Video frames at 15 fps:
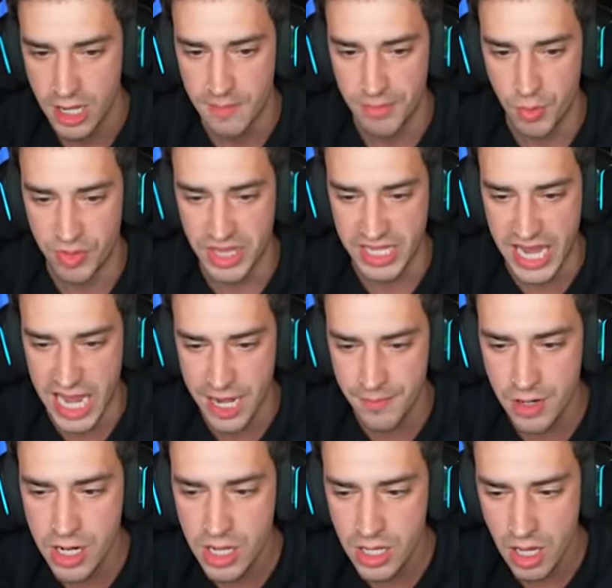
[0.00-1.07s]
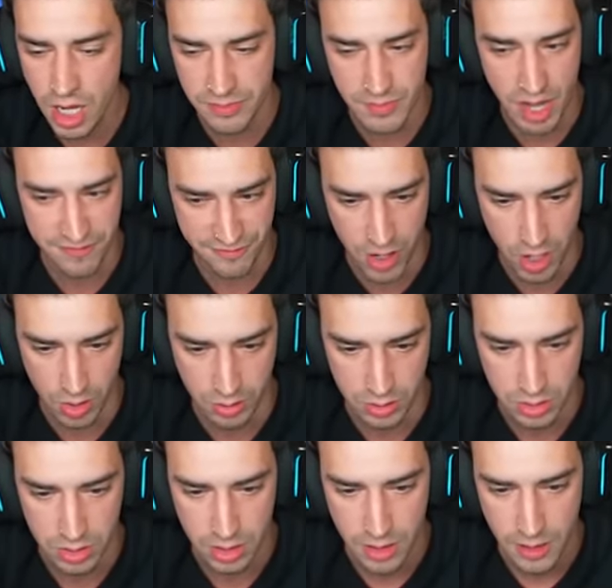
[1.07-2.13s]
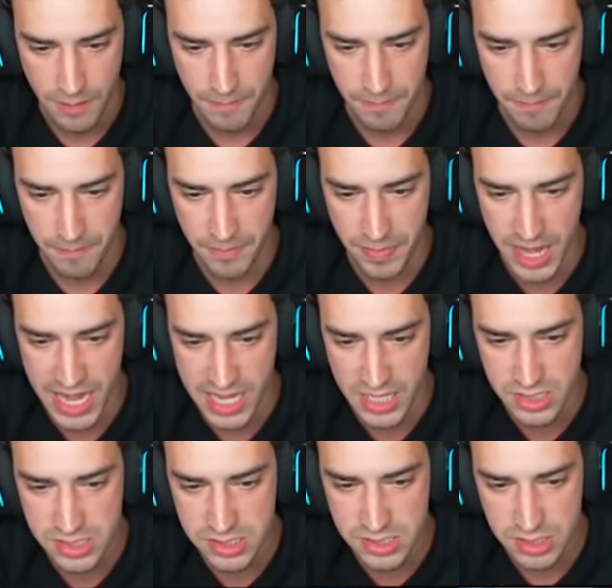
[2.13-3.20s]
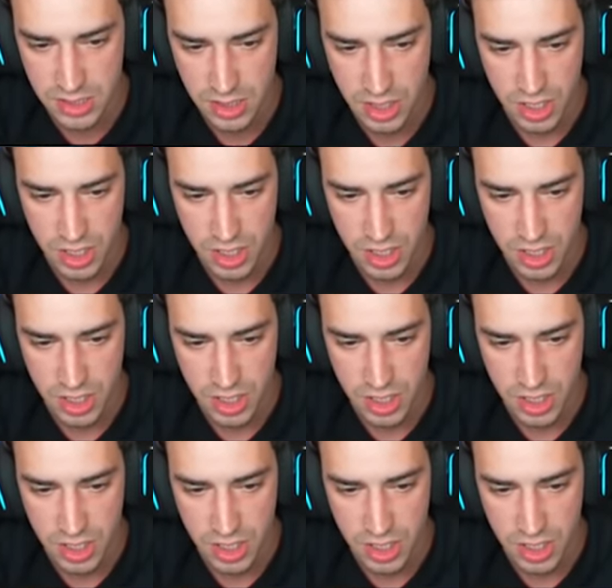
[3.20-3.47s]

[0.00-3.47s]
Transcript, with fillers: but when the camera on my phone pans,